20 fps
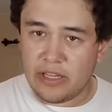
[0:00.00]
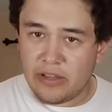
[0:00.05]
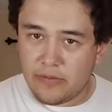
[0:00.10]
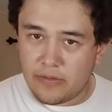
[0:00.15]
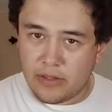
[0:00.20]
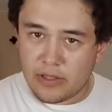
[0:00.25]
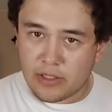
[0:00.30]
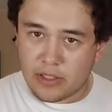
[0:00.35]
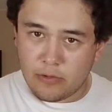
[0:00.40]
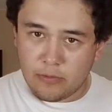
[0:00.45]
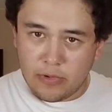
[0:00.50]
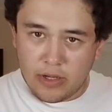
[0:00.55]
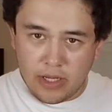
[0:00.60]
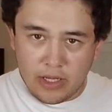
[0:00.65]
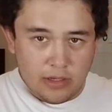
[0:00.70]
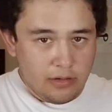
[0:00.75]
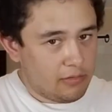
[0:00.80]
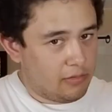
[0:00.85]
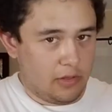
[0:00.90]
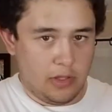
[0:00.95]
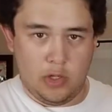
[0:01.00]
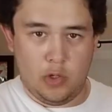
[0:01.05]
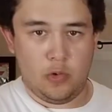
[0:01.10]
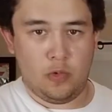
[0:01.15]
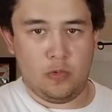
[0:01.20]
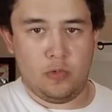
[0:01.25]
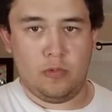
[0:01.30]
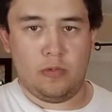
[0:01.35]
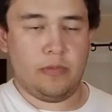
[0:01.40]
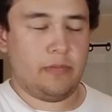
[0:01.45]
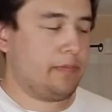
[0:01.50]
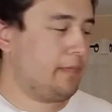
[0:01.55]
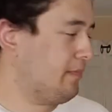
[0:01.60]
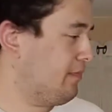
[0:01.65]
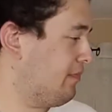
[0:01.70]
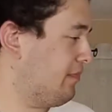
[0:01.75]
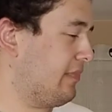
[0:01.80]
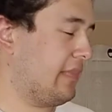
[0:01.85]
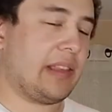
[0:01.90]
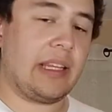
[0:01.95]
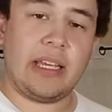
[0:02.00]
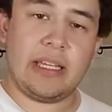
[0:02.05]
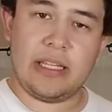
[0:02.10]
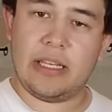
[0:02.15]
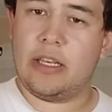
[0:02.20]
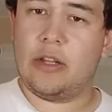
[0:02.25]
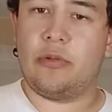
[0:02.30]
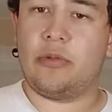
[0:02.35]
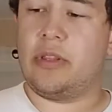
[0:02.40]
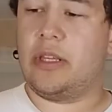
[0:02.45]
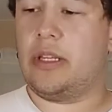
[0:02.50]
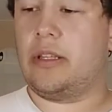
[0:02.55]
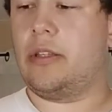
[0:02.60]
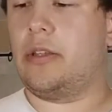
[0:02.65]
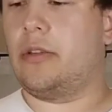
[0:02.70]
give this away. No thank